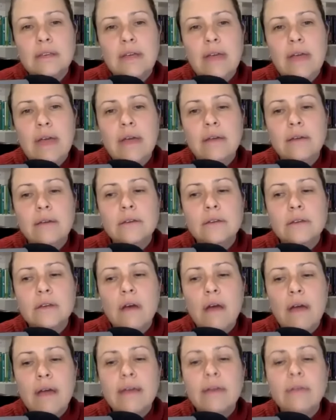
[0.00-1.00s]
And
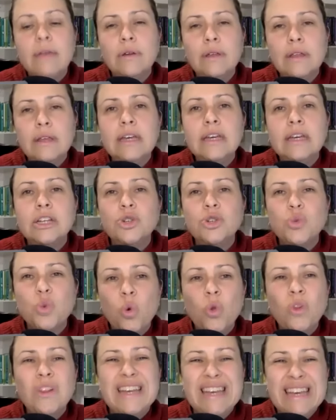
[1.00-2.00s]
I get really
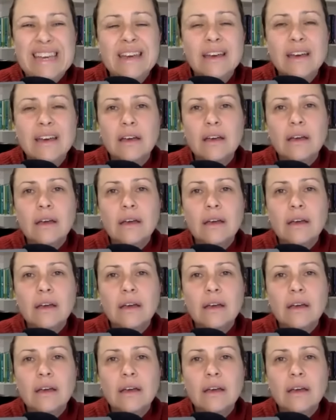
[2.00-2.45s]
control-y